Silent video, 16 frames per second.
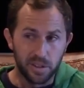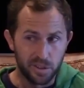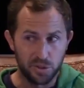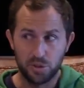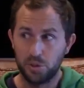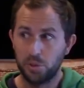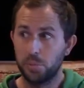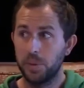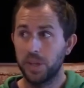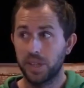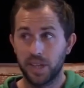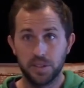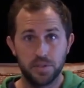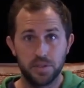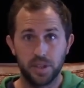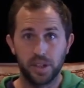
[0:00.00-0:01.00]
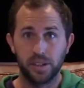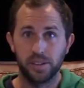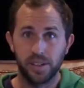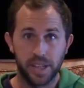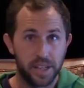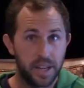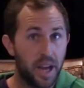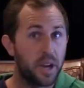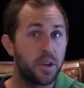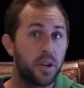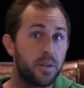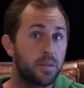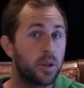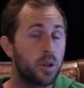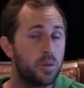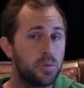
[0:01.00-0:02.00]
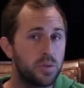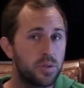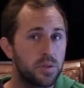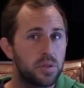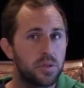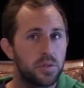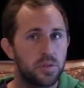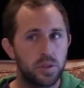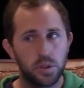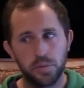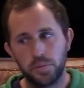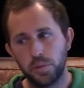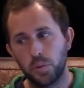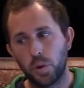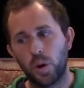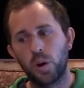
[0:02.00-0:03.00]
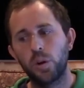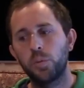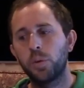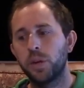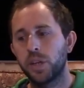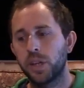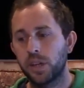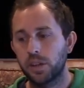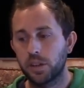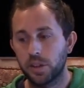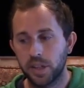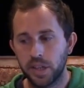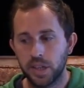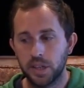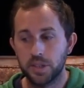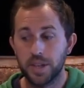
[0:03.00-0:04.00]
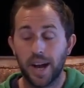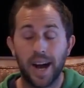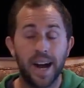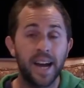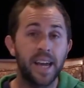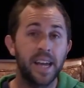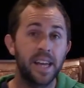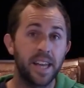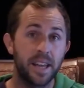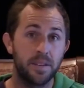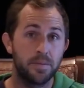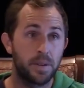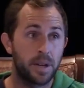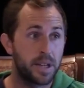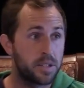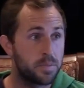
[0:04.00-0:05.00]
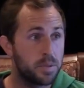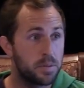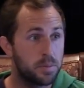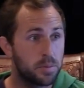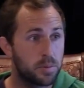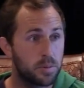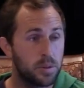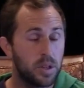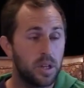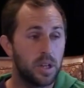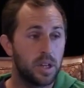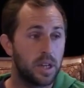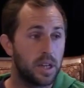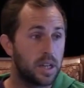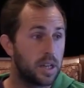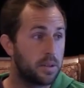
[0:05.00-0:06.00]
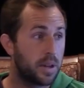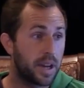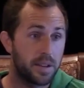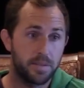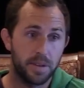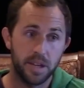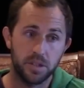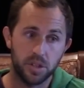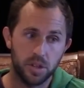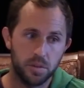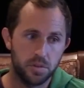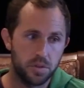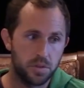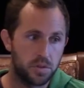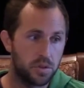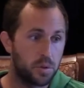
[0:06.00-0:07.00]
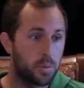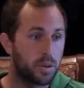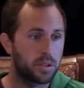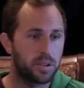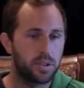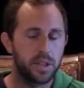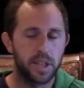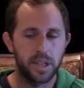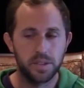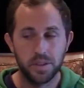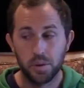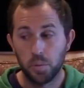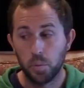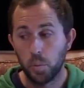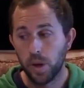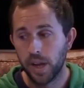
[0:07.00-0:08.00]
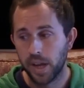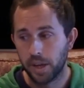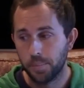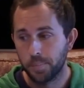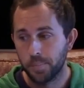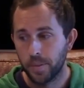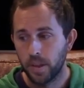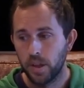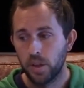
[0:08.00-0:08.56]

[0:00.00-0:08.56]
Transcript: there's too many kids there and not enough coaches. So if you are running clinics, I advise people, uh, I advise coaches to run clinics in a way